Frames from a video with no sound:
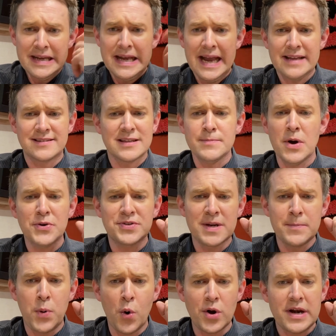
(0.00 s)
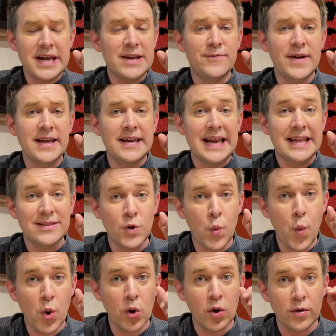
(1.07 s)
It's the most important event in the
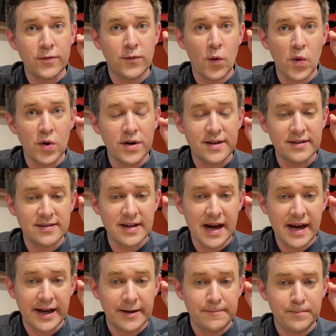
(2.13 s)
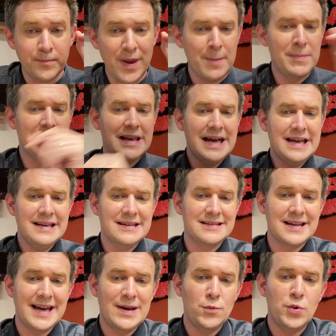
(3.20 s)
world for design. Milan
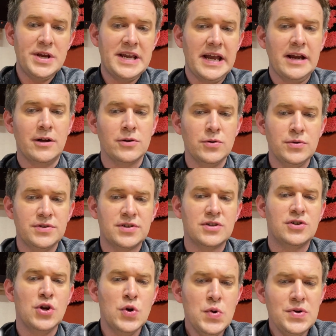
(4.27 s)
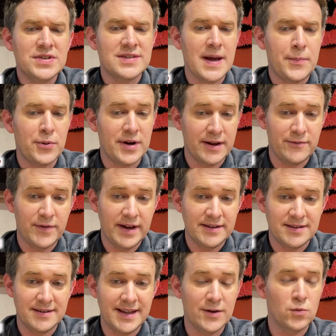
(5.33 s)
Design Week includes two separate events
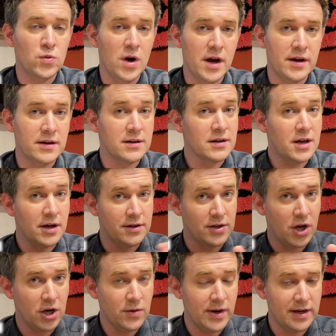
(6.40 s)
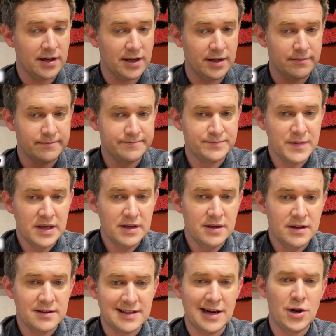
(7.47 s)
that run concurrently.
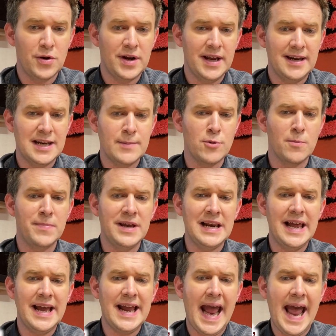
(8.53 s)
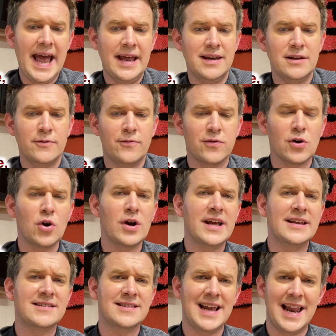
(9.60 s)
Salone de Mobile and
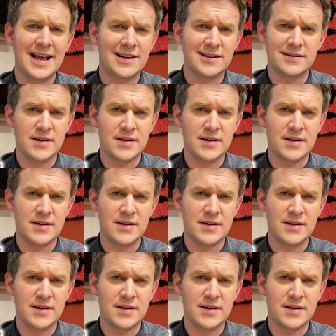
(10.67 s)
Fuorisalone,